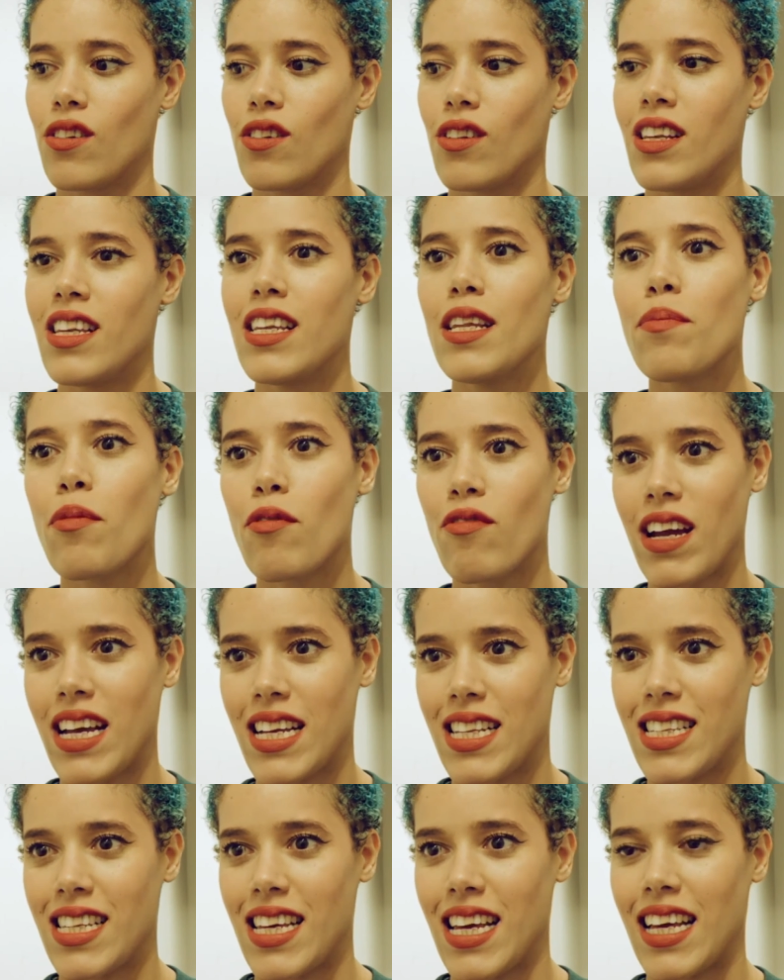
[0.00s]

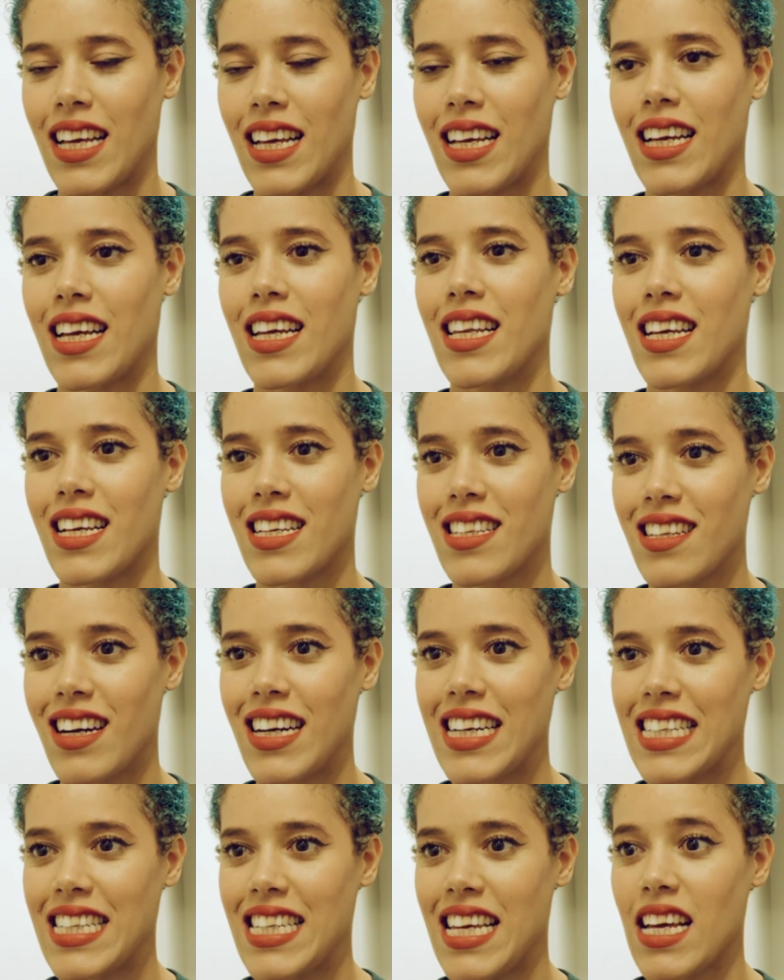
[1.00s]
liberating and
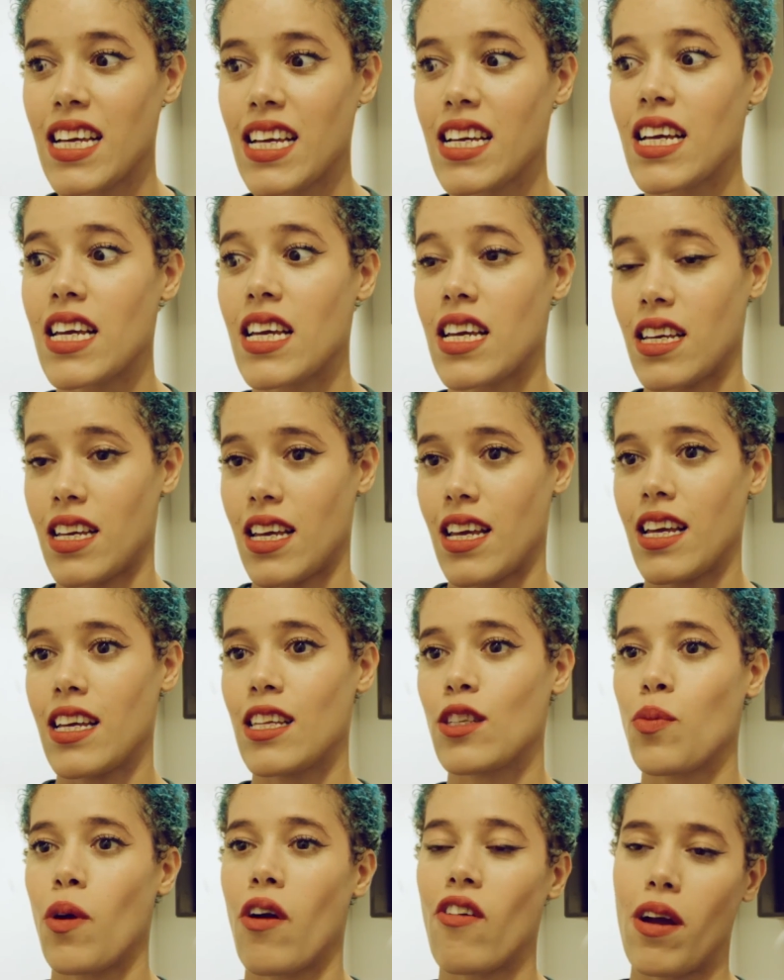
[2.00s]
exciting,
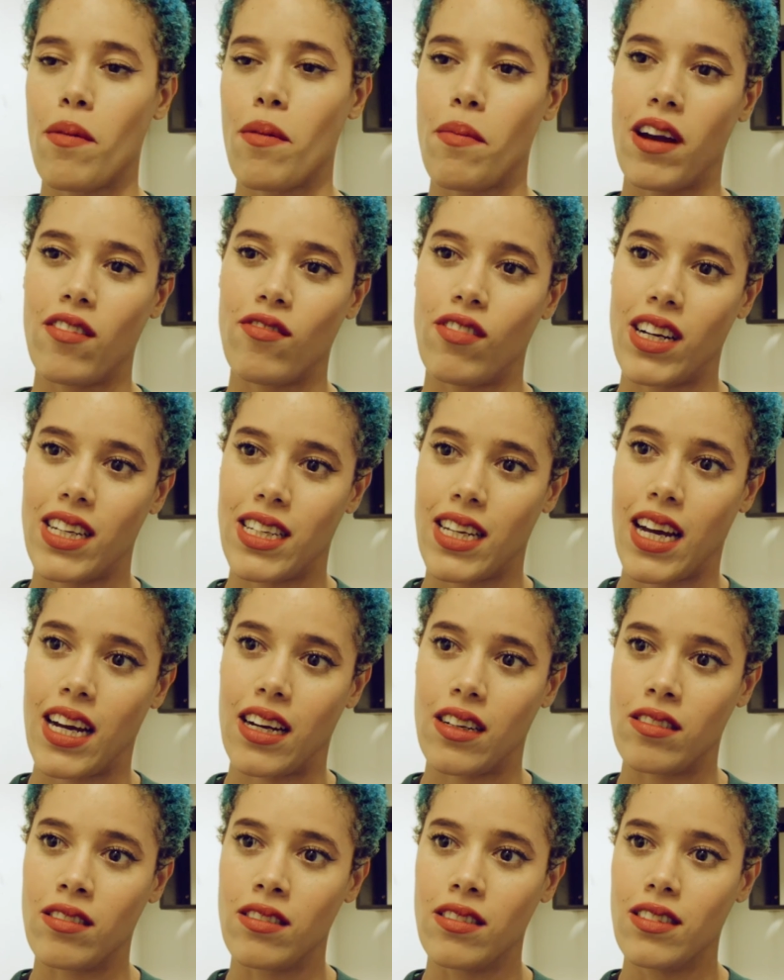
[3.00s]
is where I'm at right
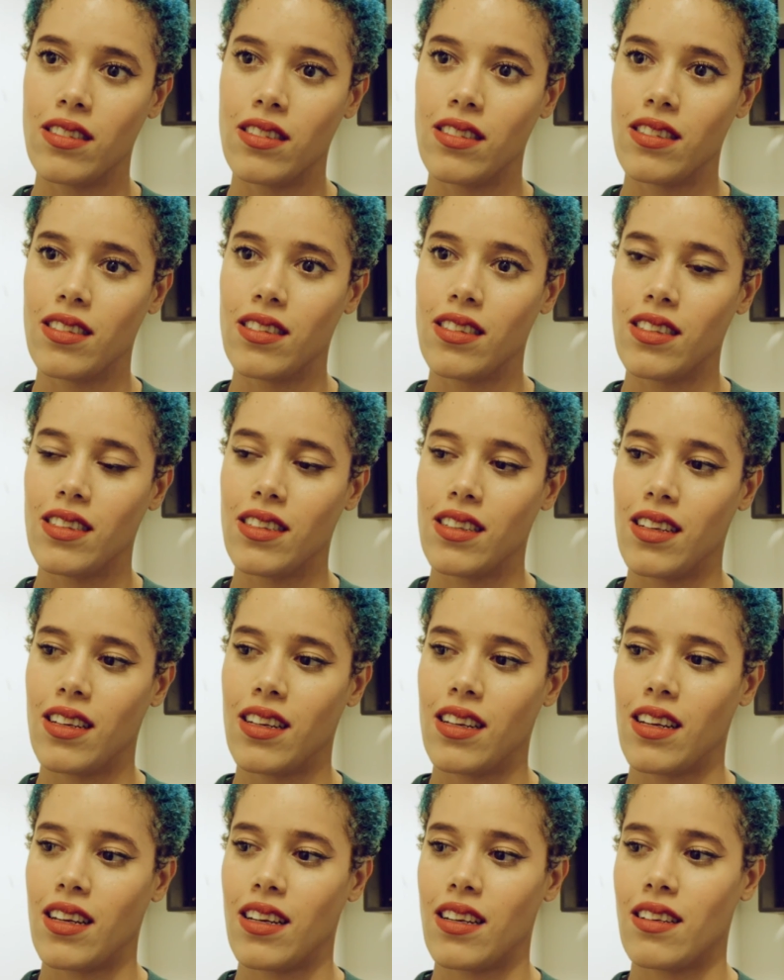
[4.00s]
now.
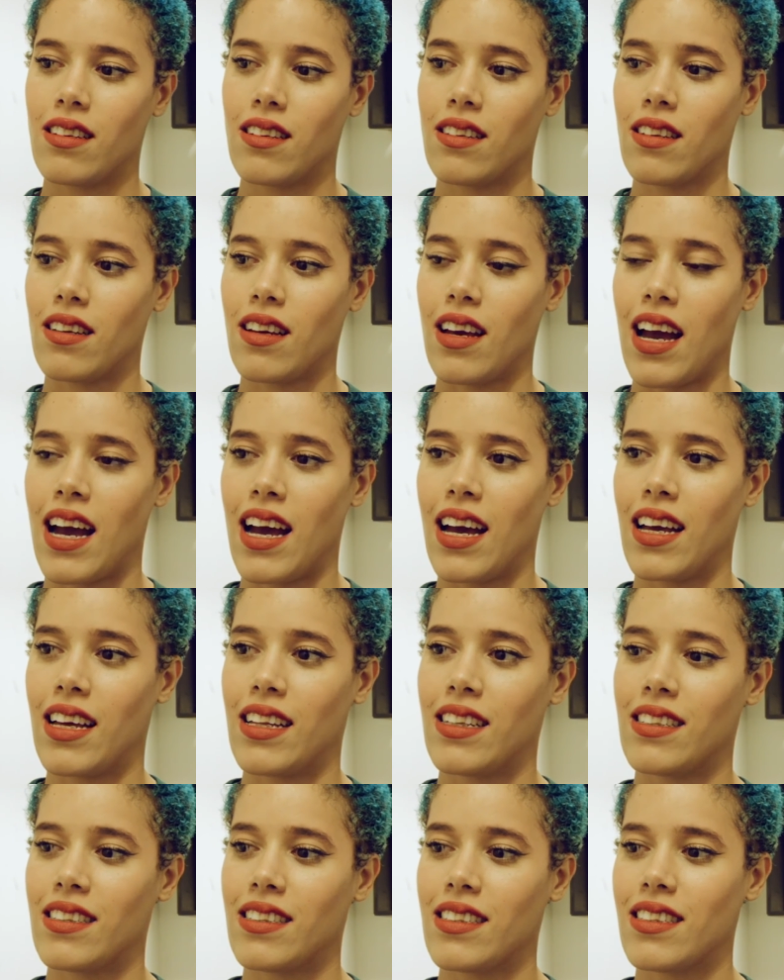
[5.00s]

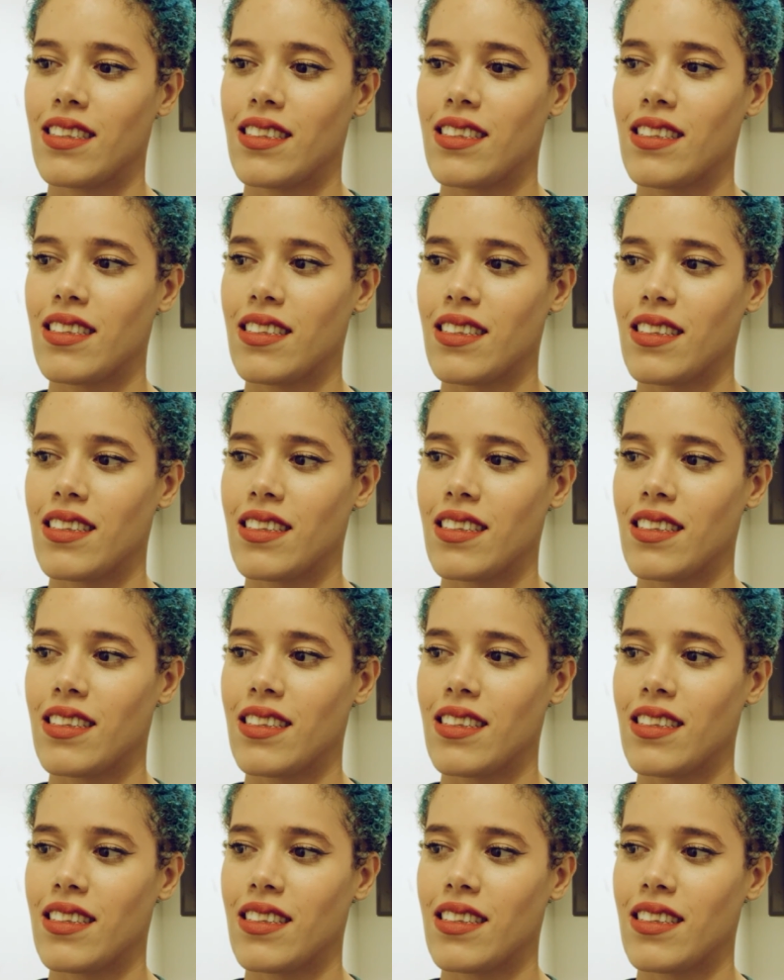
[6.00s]
And